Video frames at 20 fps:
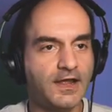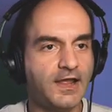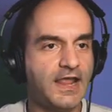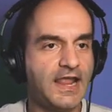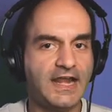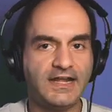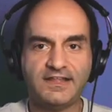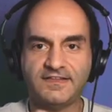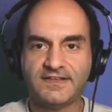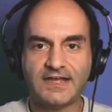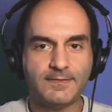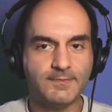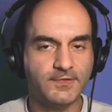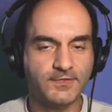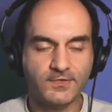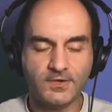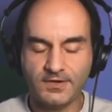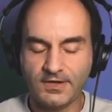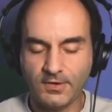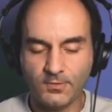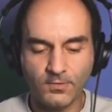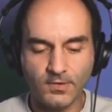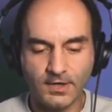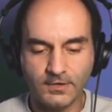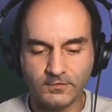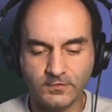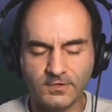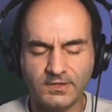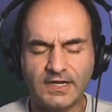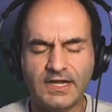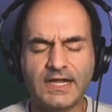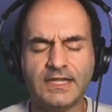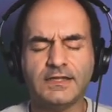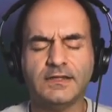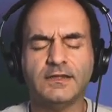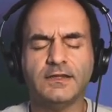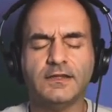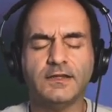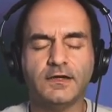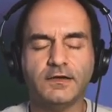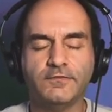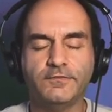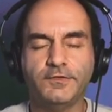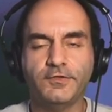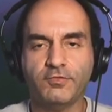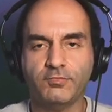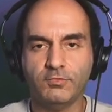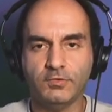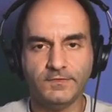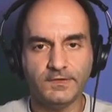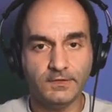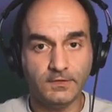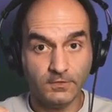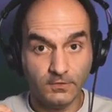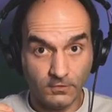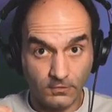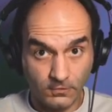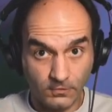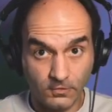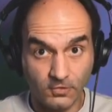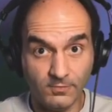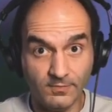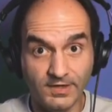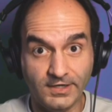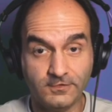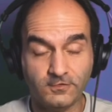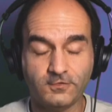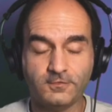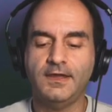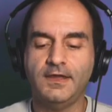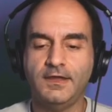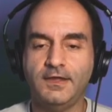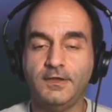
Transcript: Anytime it's on, I watch it. I love this movie so much.